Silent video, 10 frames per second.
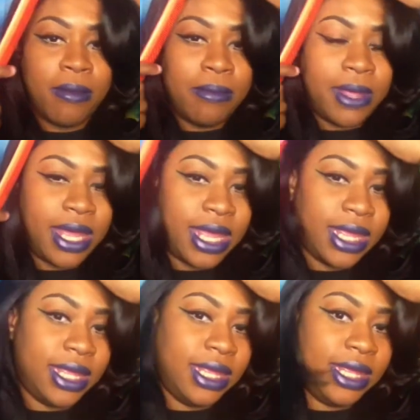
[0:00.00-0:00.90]
But
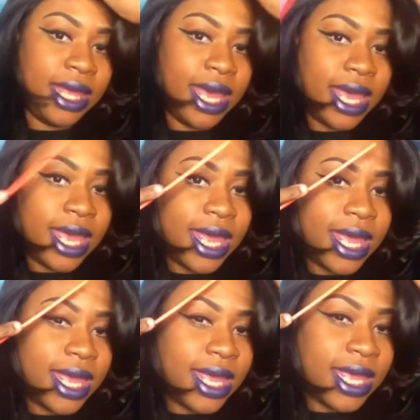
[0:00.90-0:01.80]

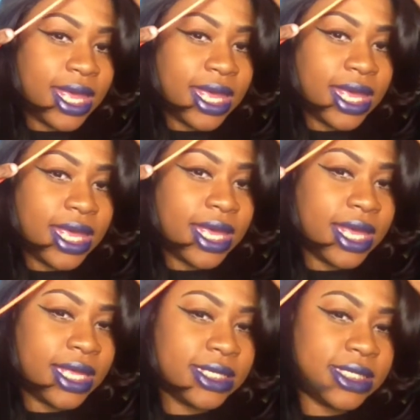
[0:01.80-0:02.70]

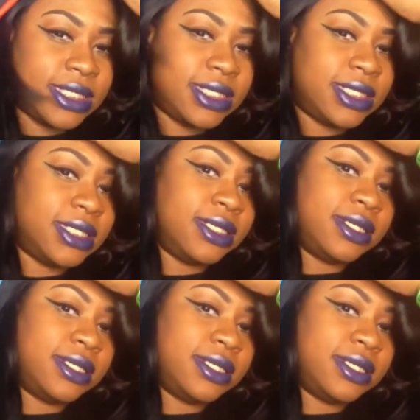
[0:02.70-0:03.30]
yes,